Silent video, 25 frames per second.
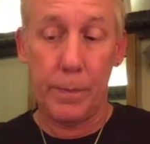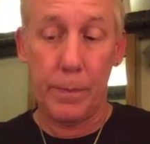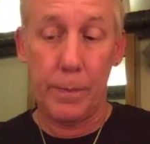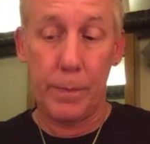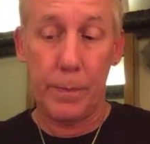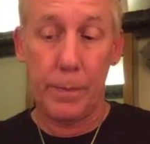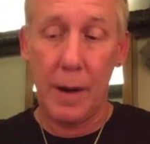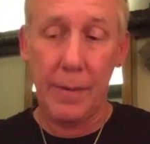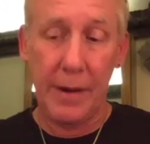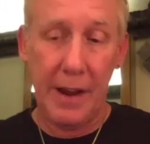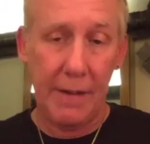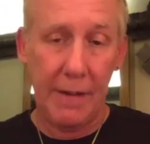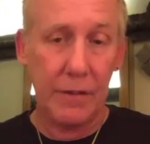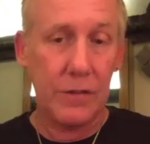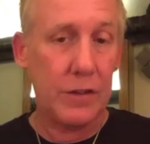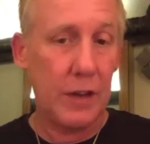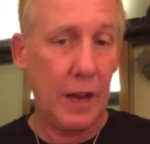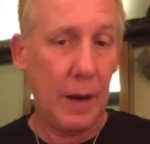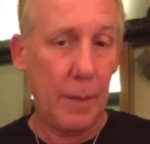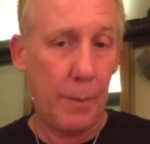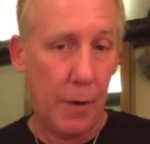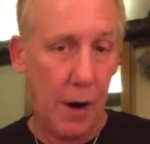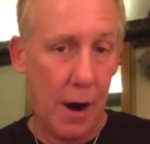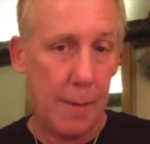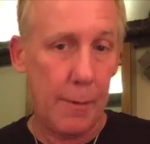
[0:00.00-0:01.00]
guys probably have
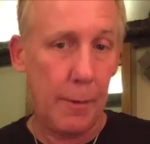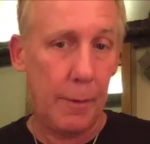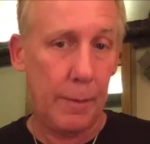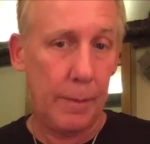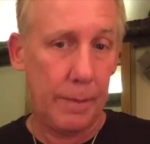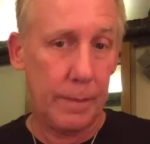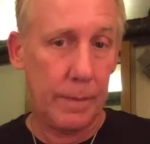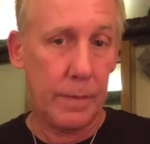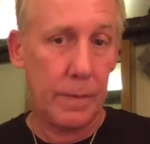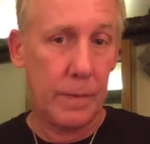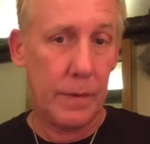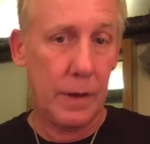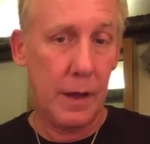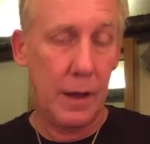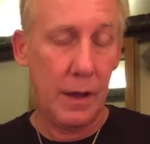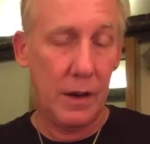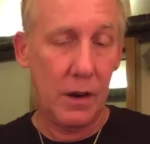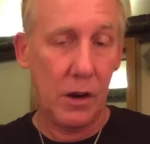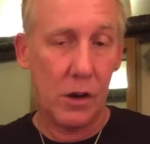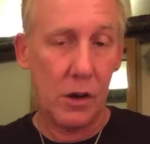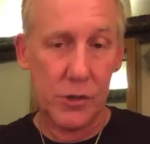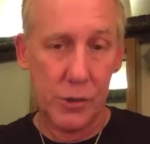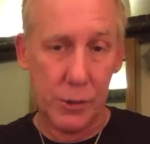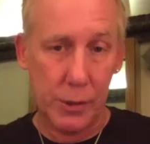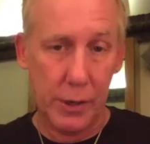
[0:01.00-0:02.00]
the same problem
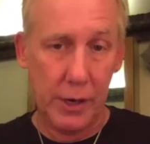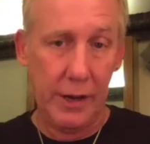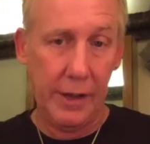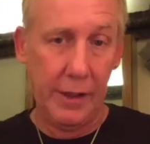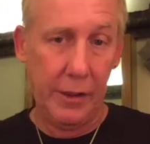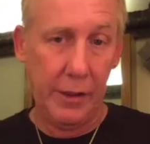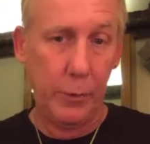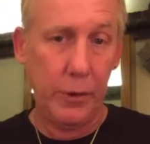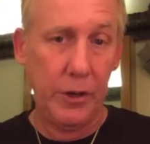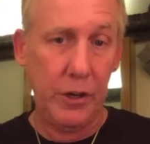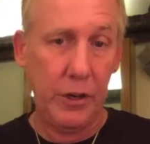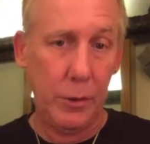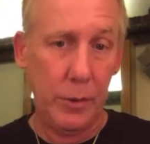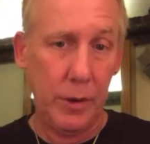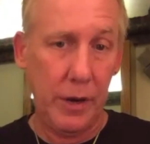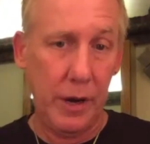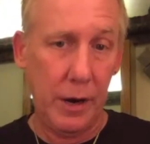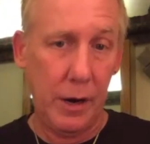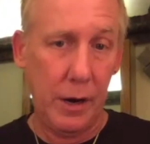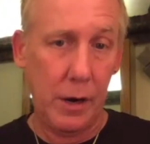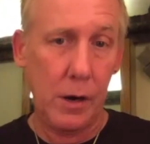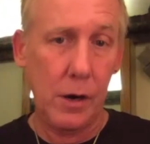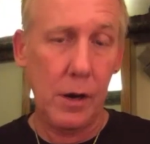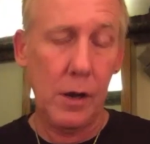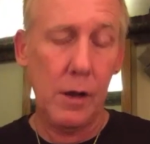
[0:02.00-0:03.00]
in Australia that we
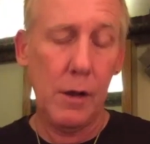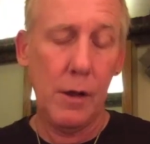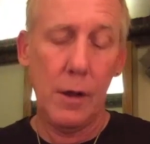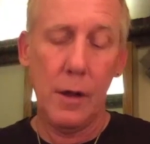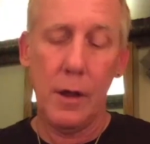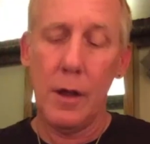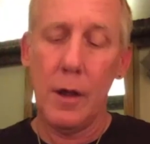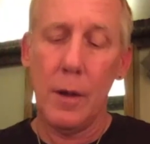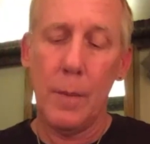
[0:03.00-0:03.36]
do here.